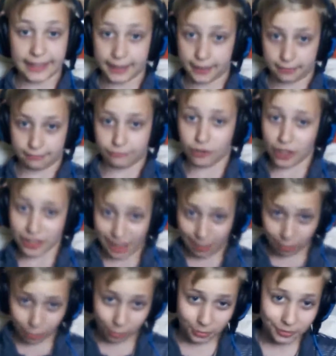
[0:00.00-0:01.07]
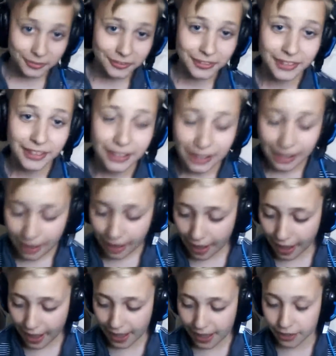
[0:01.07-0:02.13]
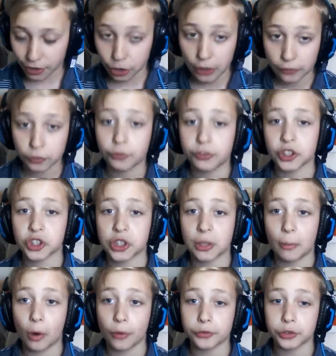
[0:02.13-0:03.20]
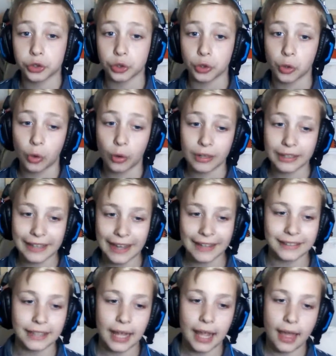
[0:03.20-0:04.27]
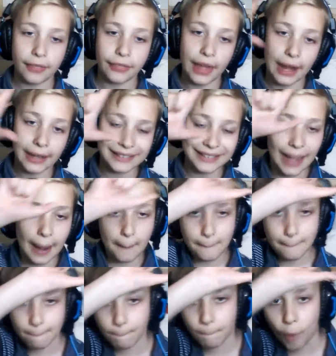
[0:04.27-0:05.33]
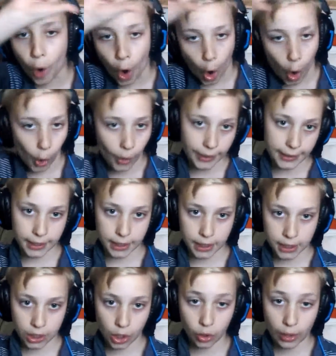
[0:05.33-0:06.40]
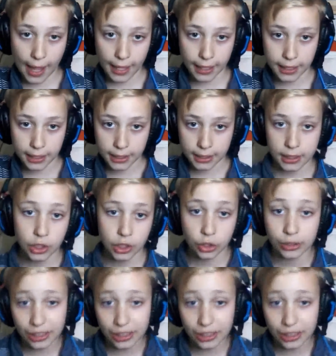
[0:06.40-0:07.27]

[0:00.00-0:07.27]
18 for example and you have to finish them off to get the letter boy okay